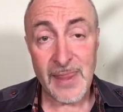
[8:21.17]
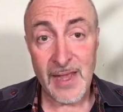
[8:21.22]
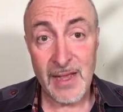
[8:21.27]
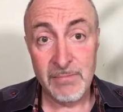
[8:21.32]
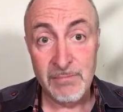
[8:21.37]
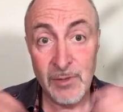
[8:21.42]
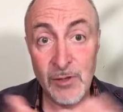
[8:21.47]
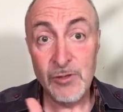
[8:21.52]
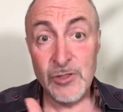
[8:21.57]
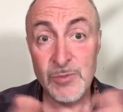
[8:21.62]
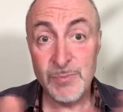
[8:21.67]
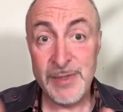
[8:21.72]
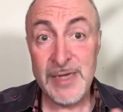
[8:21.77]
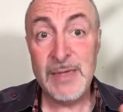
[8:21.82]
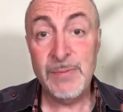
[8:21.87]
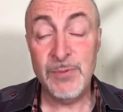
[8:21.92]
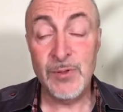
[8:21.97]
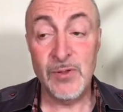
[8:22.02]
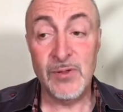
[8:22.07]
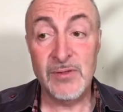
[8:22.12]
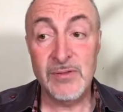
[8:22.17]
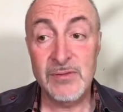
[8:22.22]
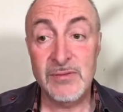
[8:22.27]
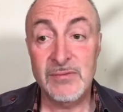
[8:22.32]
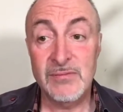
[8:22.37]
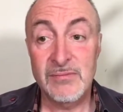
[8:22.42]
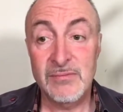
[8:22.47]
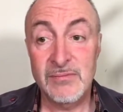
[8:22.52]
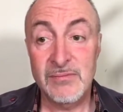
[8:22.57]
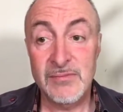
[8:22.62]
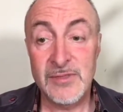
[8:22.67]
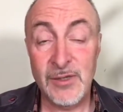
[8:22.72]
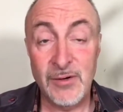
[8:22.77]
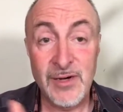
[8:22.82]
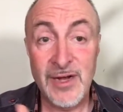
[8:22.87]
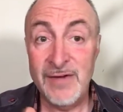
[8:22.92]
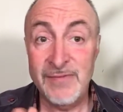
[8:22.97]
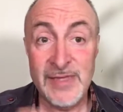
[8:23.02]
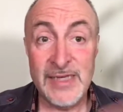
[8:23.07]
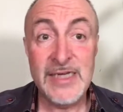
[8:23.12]
Most people don't
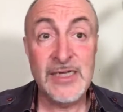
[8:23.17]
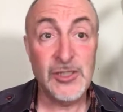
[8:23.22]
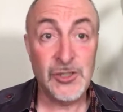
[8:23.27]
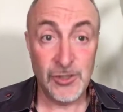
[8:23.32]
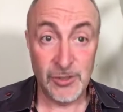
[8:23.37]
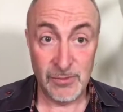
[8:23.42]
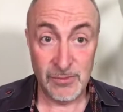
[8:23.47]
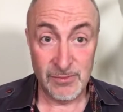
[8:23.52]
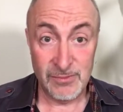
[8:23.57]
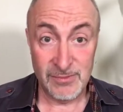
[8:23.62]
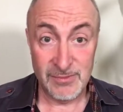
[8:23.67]
have that issue.